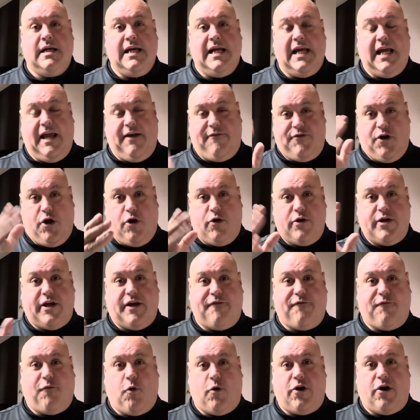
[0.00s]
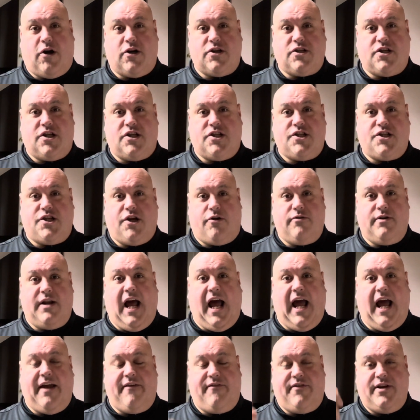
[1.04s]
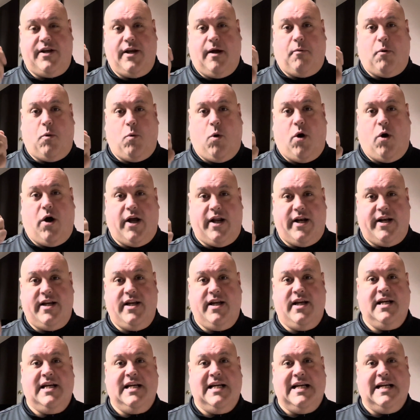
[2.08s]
If you don't get 4 yards on the zone dive and number one